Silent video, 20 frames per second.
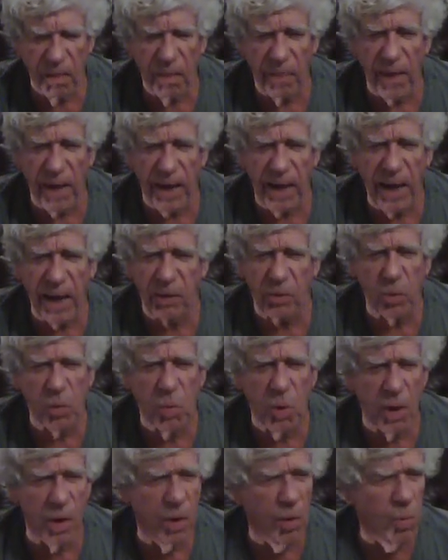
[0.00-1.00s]
they got to
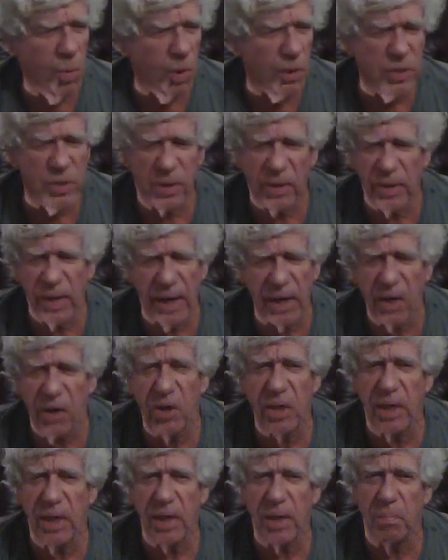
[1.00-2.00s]
where when they
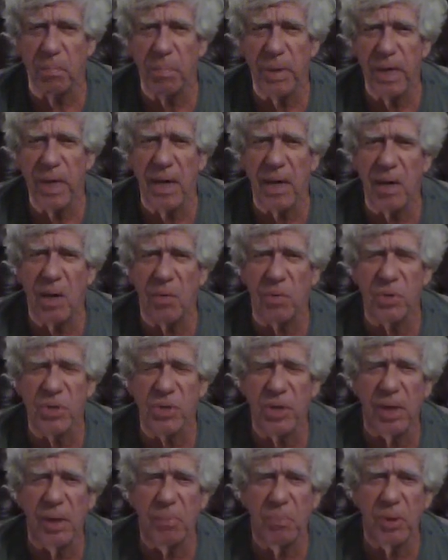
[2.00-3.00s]
couldn't get a bid on
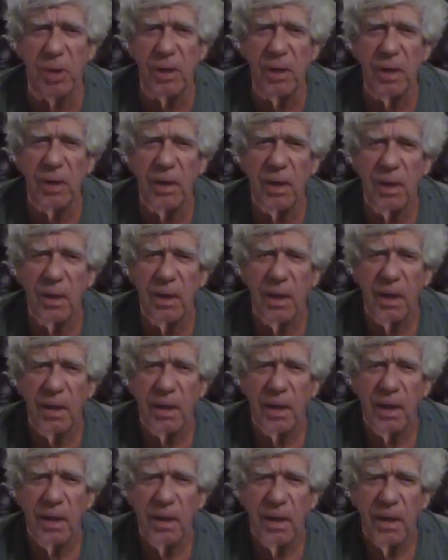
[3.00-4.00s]
something,
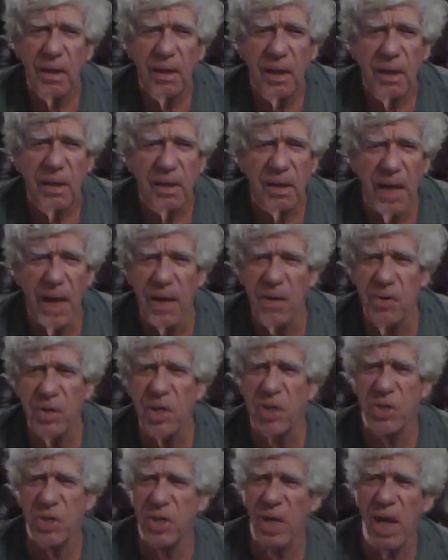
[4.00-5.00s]
they'd
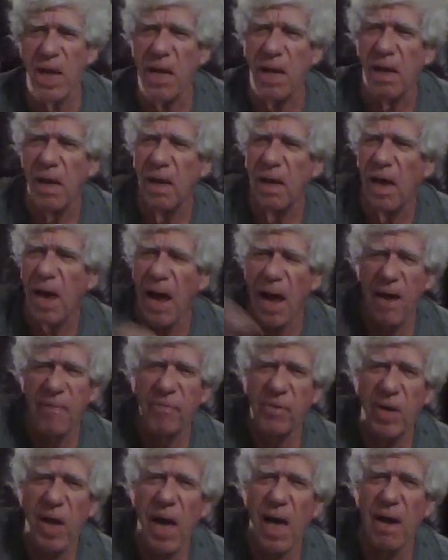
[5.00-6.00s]
just say,
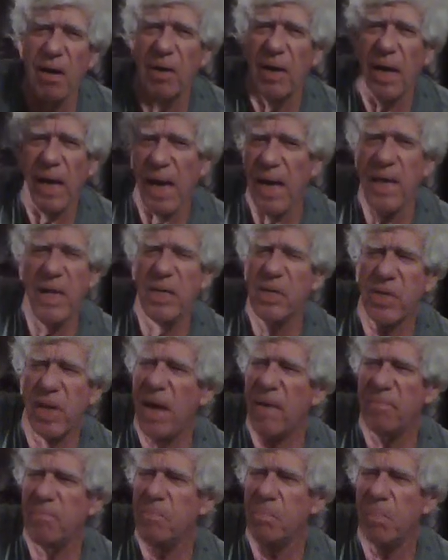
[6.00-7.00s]
half dollar.
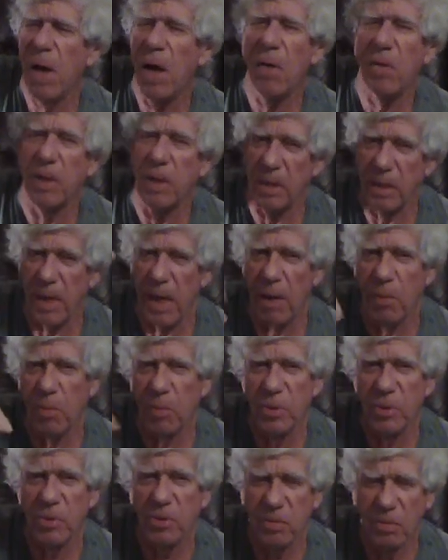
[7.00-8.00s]
87 bought it. That
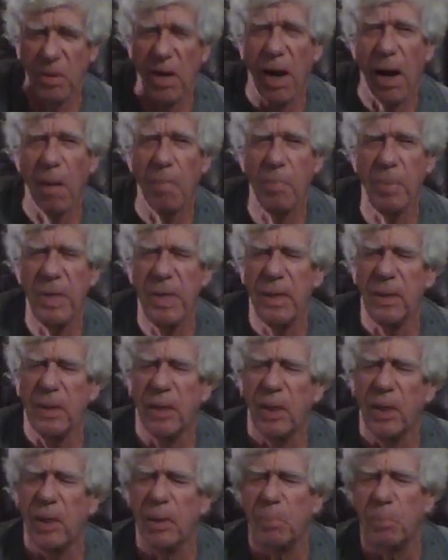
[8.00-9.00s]
was our
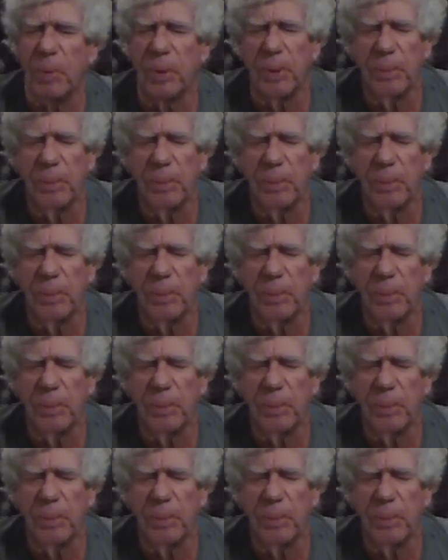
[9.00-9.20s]
bidding number.